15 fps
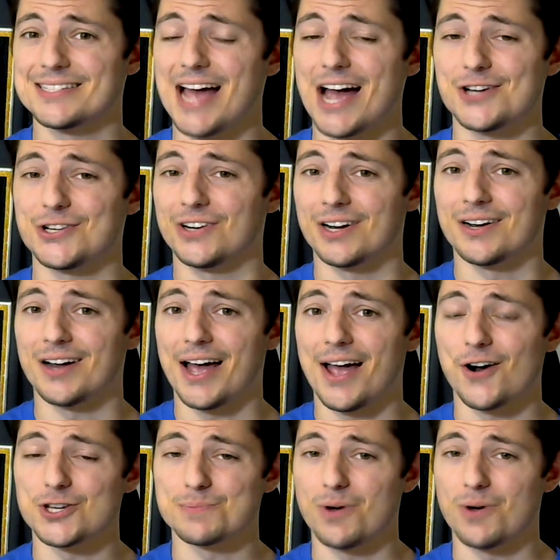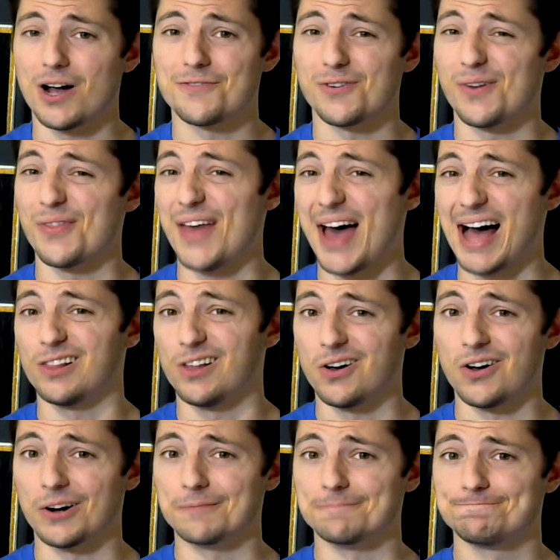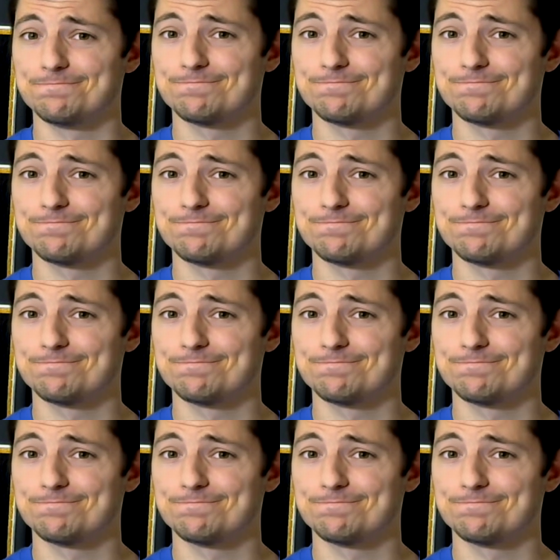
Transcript: and stashing on an IR spot for that long.